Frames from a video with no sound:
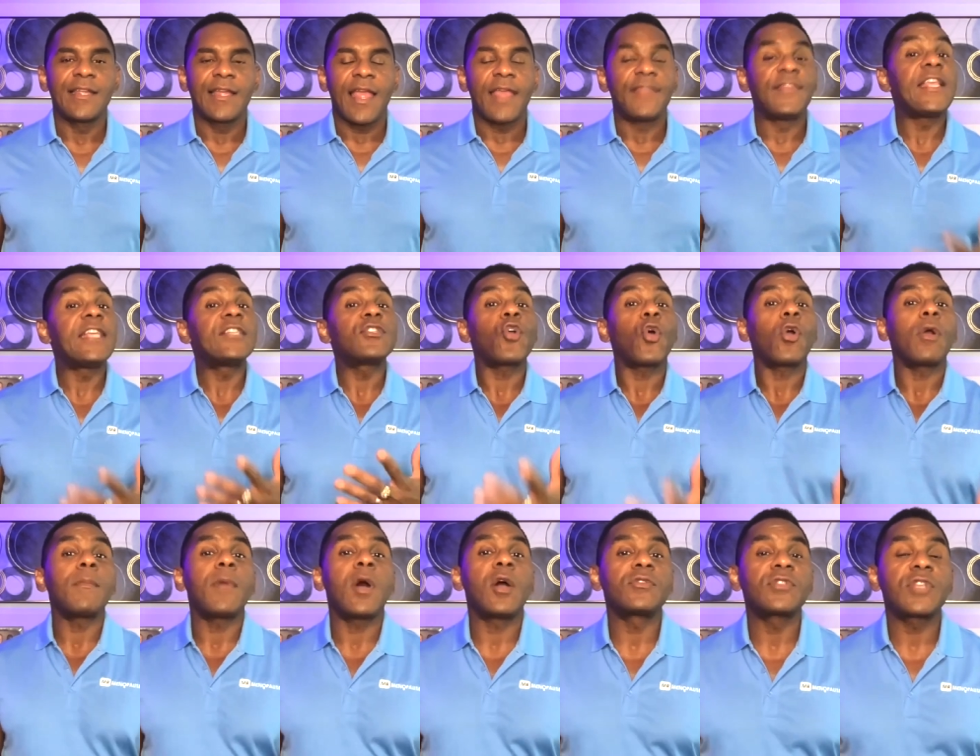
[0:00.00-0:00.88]
And these
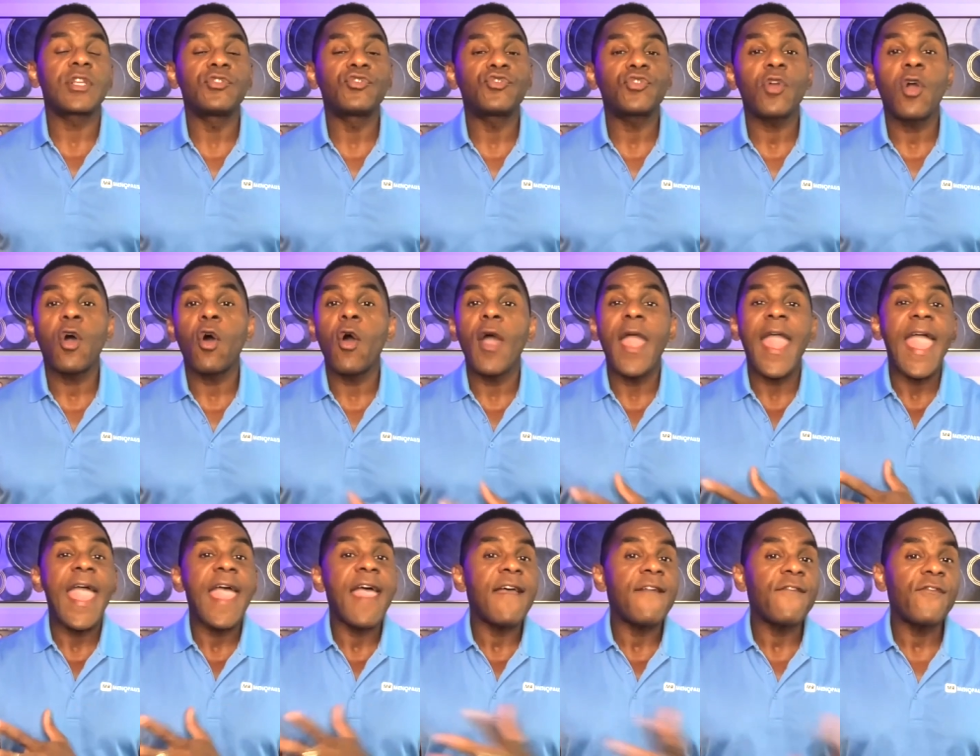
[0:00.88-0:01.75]
hormones control
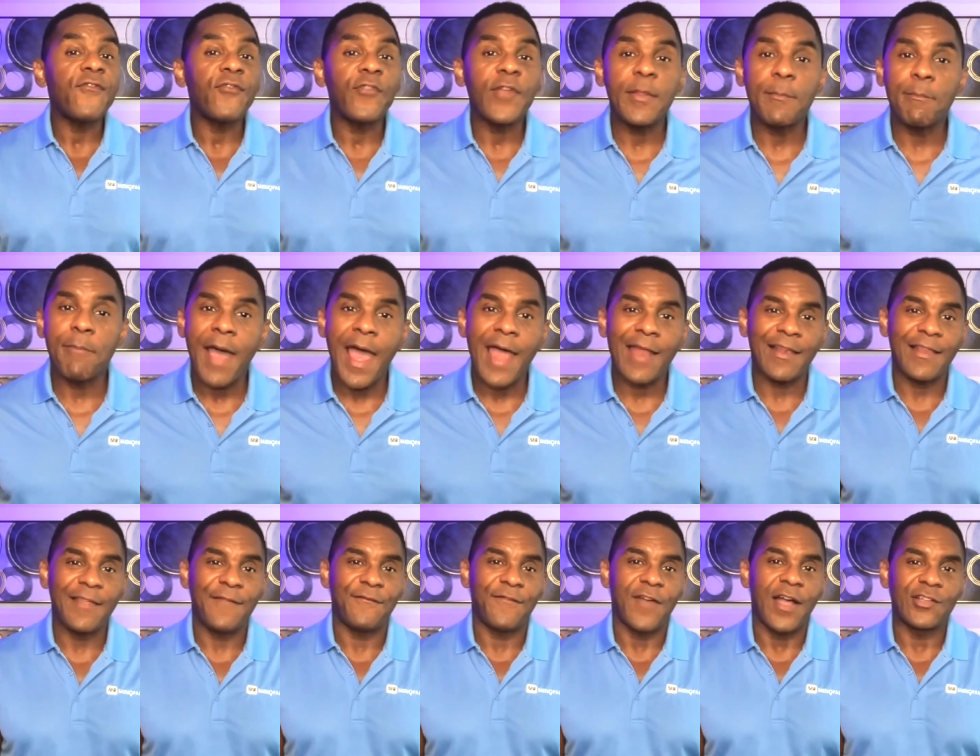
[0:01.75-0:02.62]
every
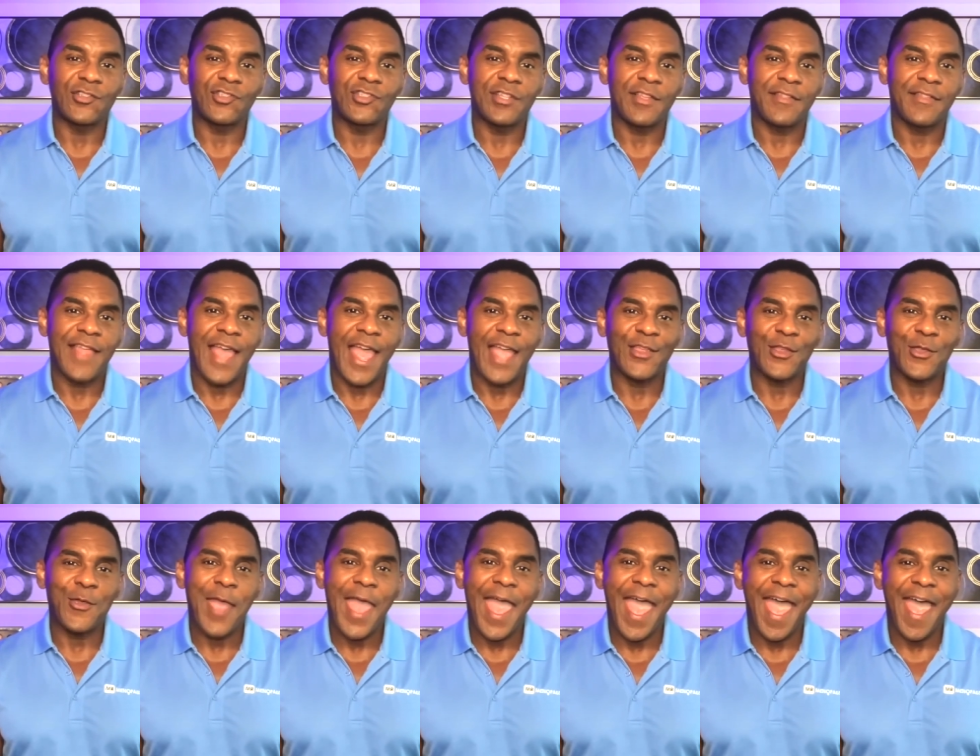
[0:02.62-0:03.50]
bodily function that
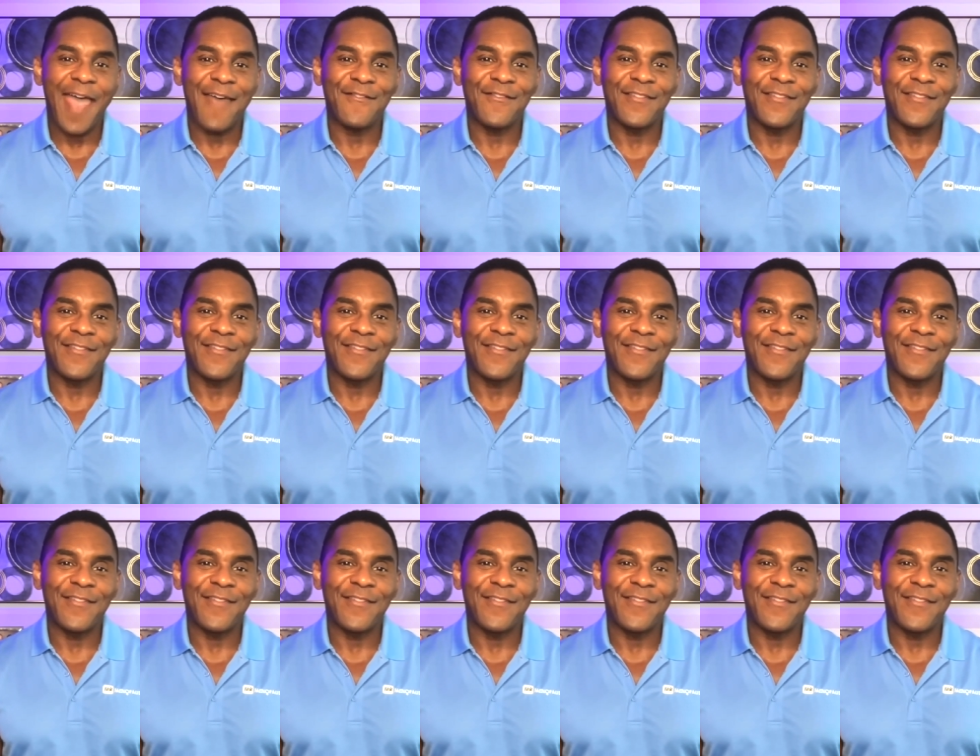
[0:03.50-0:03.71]
you have.